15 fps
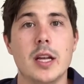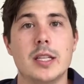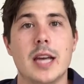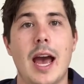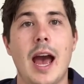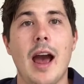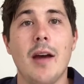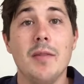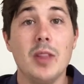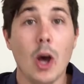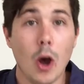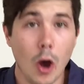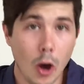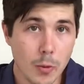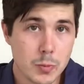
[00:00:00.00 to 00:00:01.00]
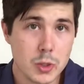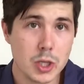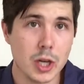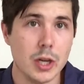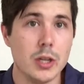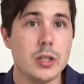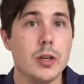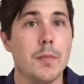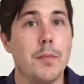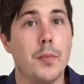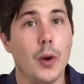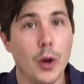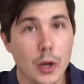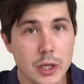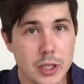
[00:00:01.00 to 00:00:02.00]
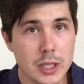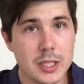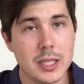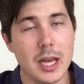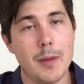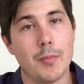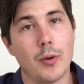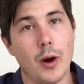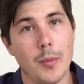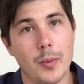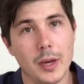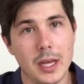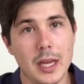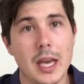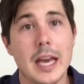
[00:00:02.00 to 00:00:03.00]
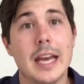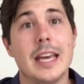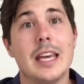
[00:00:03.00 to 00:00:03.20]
to have the option to purchase their property